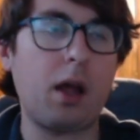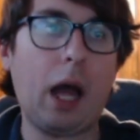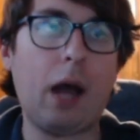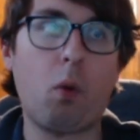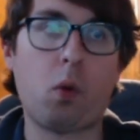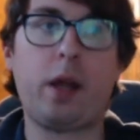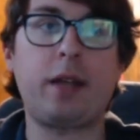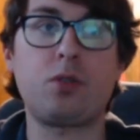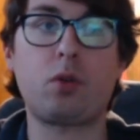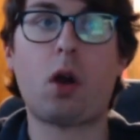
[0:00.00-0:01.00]
or a
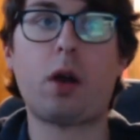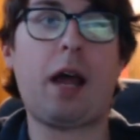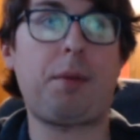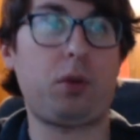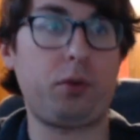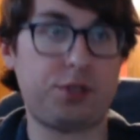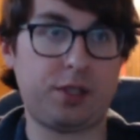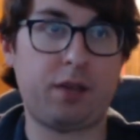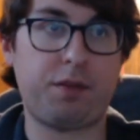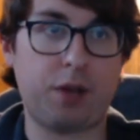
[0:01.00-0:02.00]
2-card
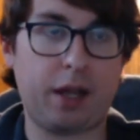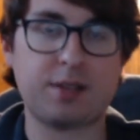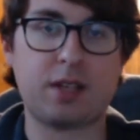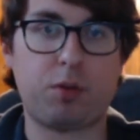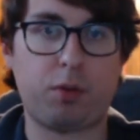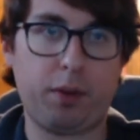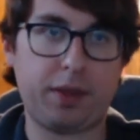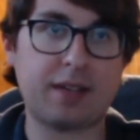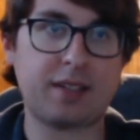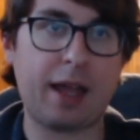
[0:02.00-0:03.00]
Appaloosa if your deck is able to put
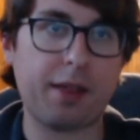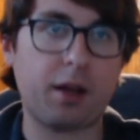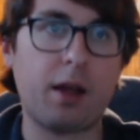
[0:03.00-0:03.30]
that together.